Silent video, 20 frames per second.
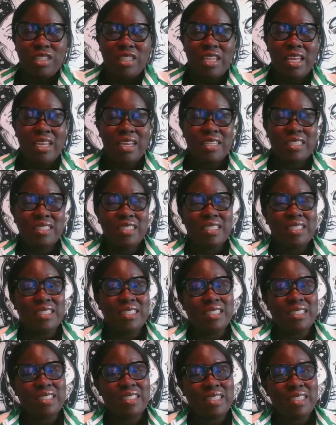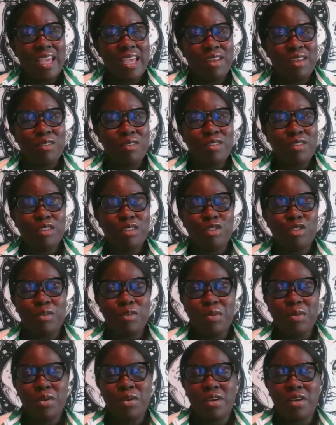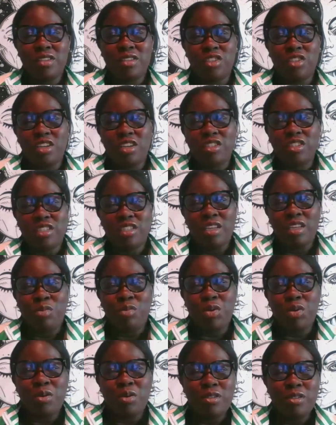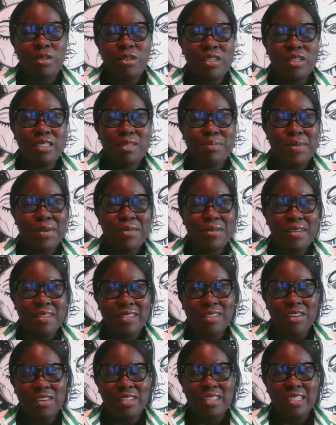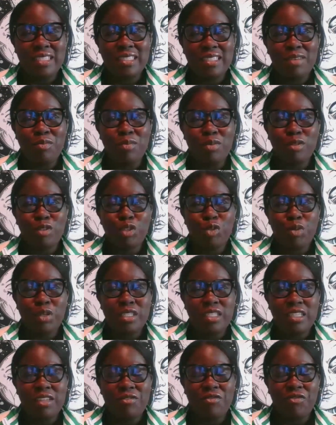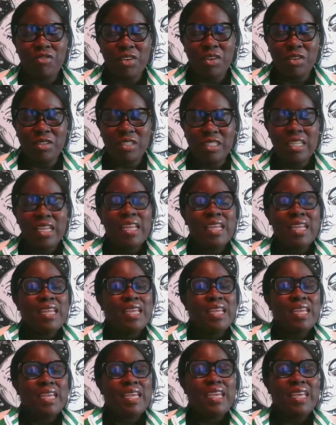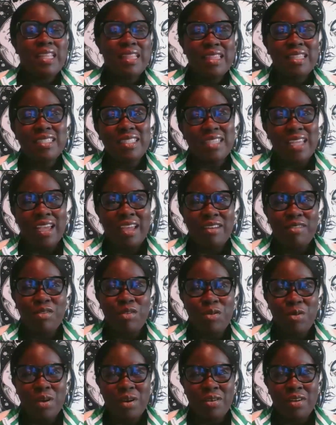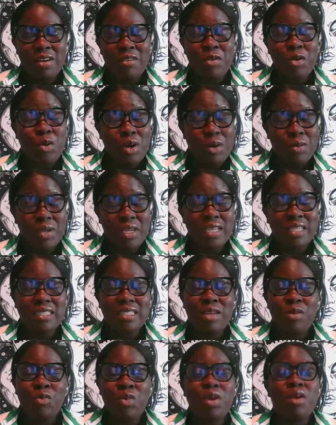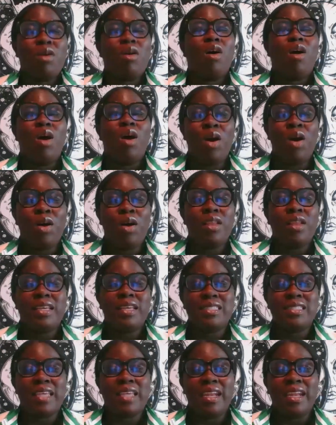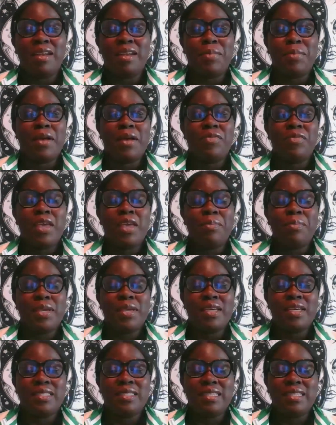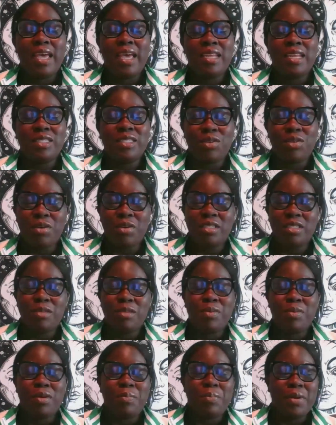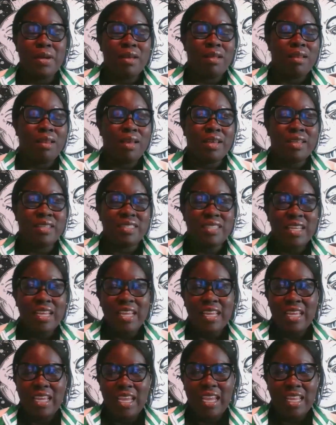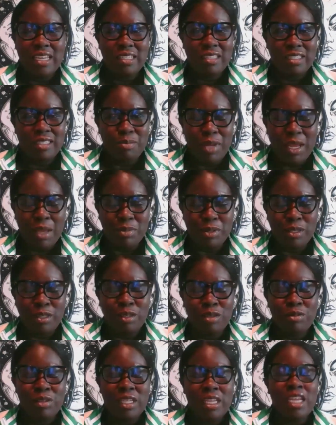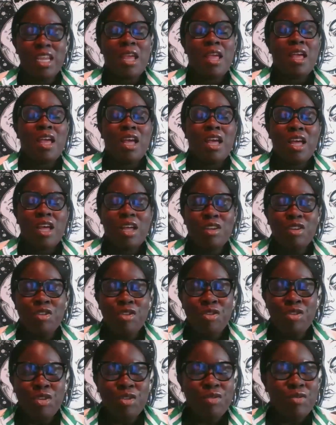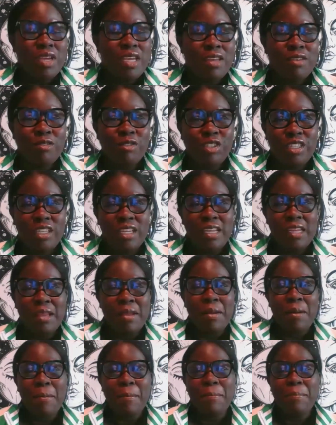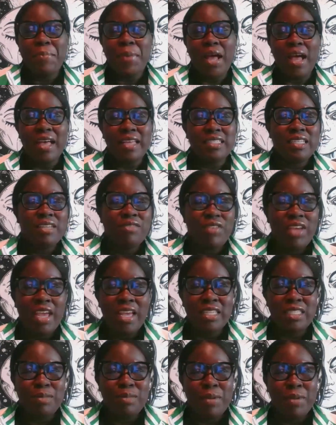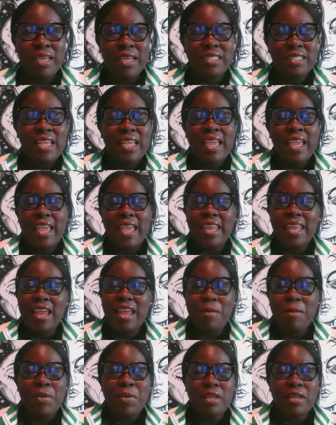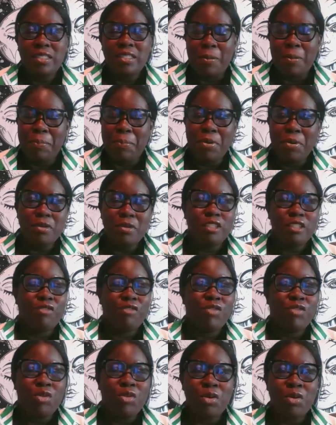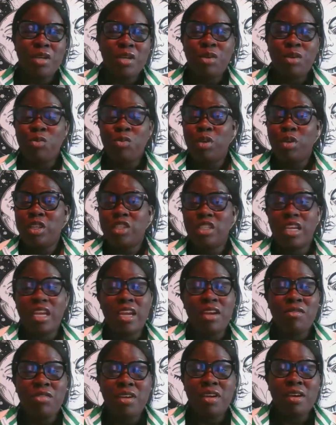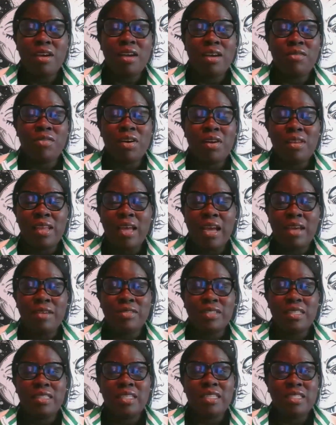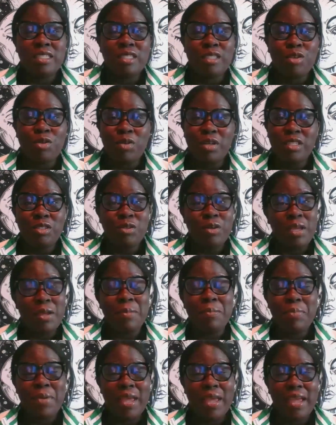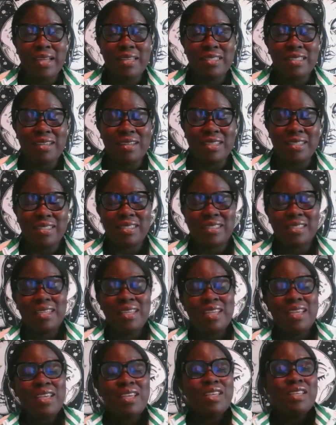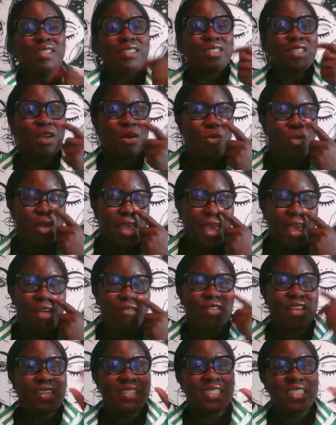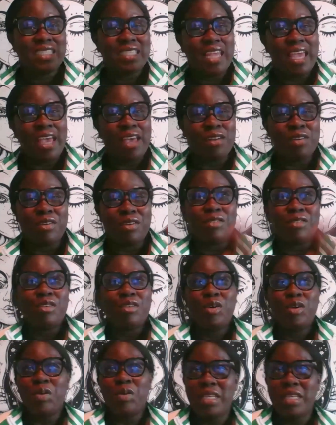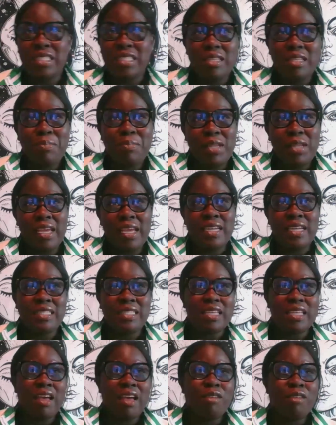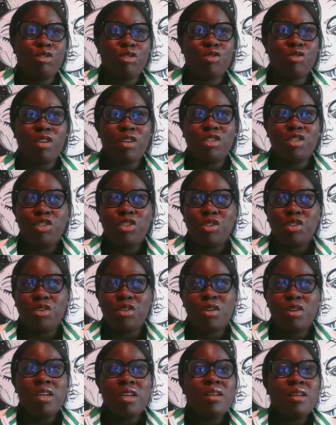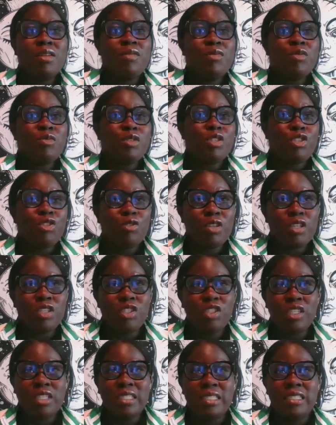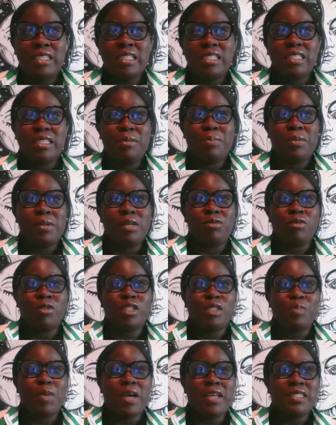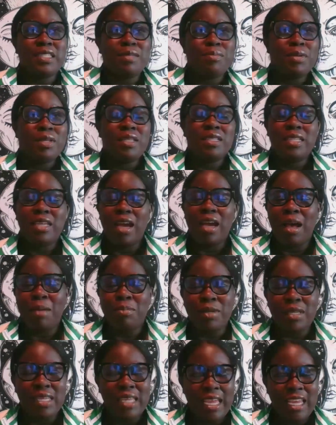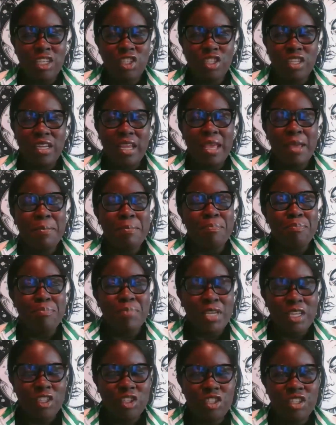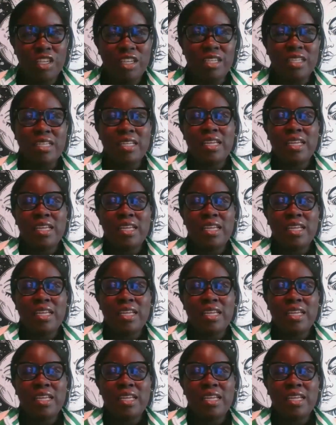That is the Saturn-Jupiter conjunction that we're going to experience on December 21st. In the sign of Aquarius, and we are all excited about that because that is going to propel us into some absolutely new energy, positive aspects, and helping us to push forward in which area of our lives that this is going to impact us. So we have Saturn, who is the planet of structure, restriction, discipline, responsibility, obligation, ambition.